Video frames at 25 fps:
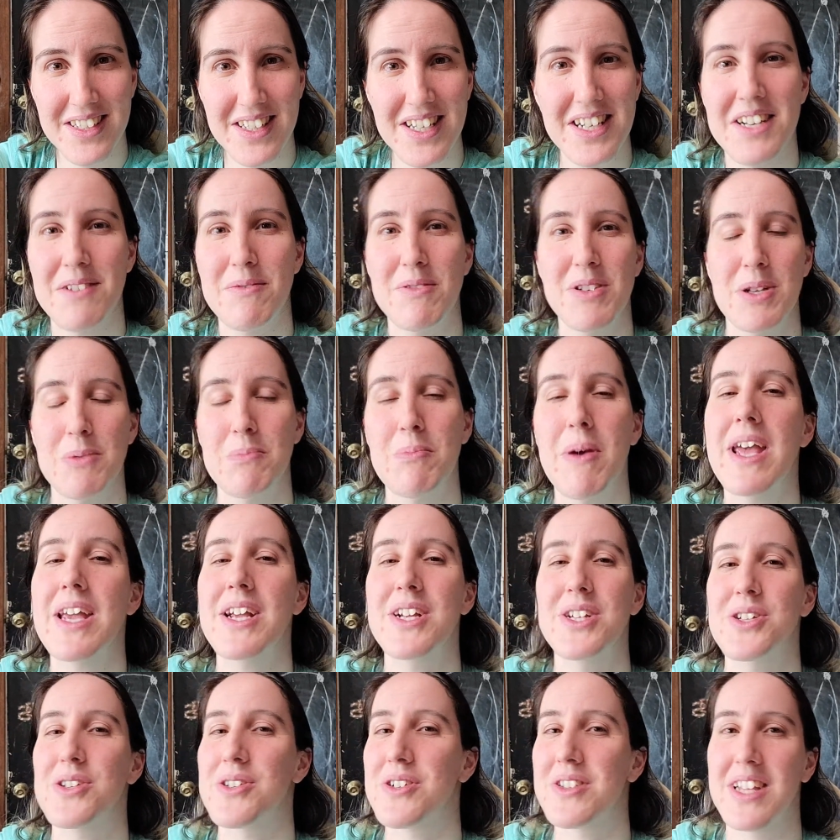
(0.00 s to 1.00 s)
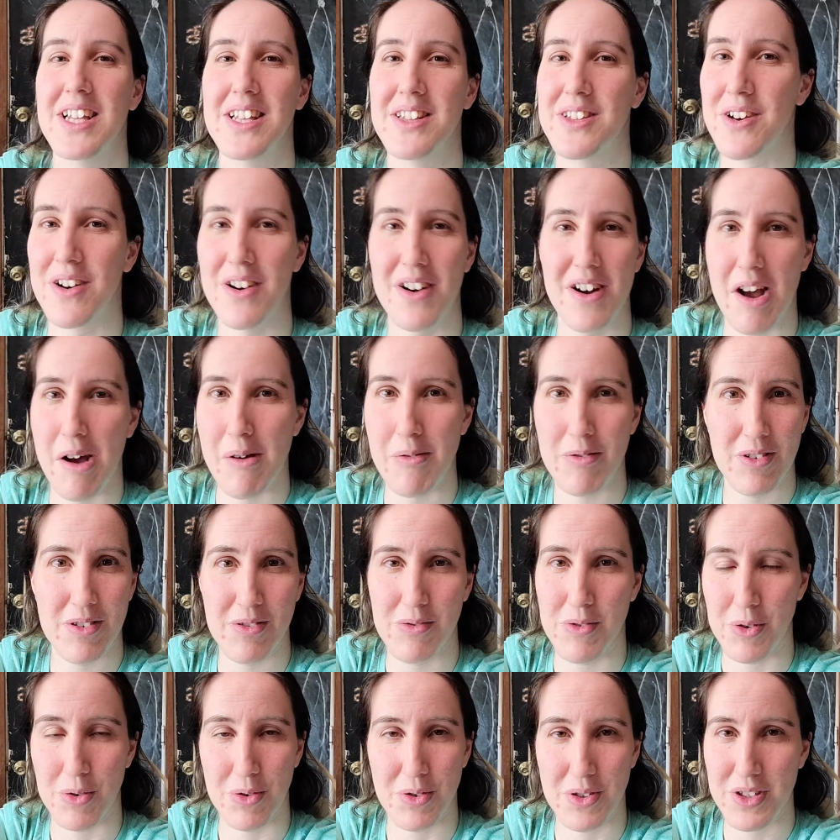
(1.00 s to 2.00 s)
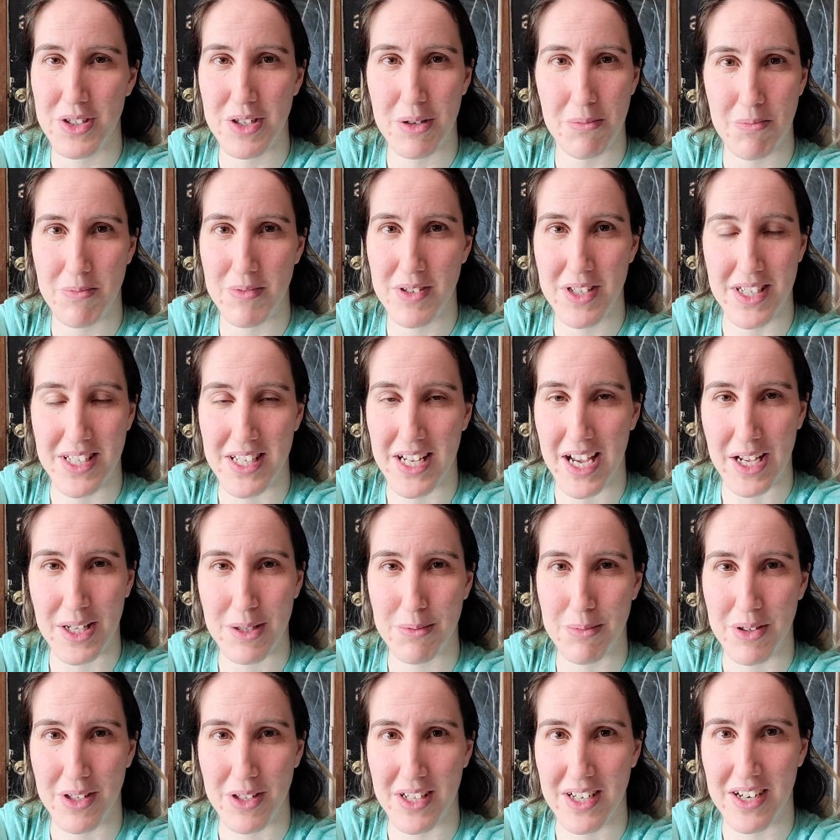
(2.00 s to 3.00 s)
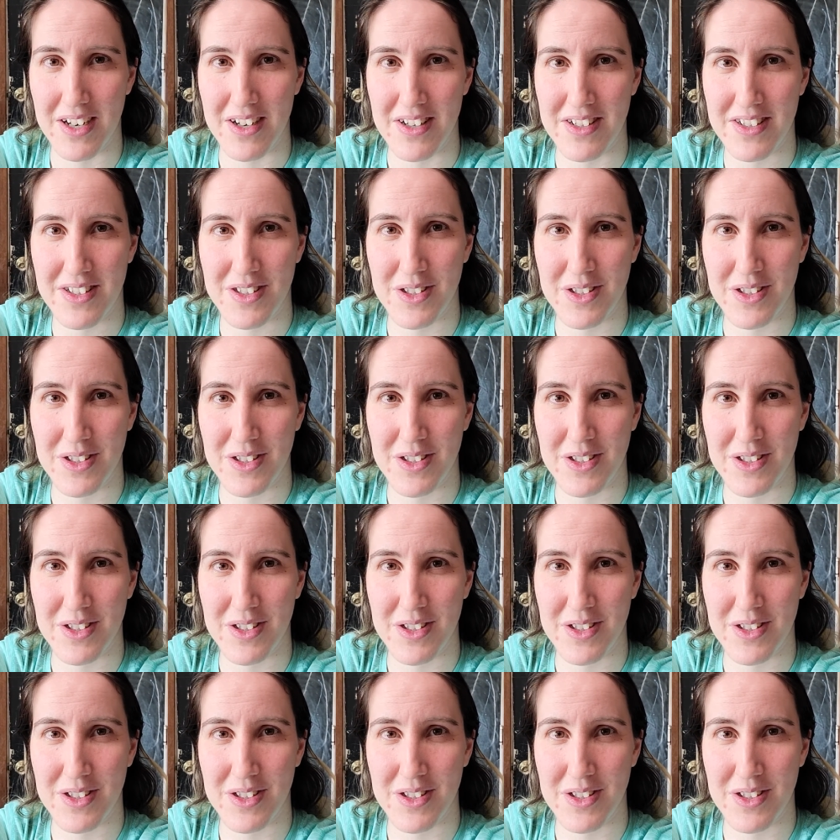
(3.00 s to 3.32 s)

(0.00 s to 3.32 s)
to make sure that there are not rules to tax billionaires,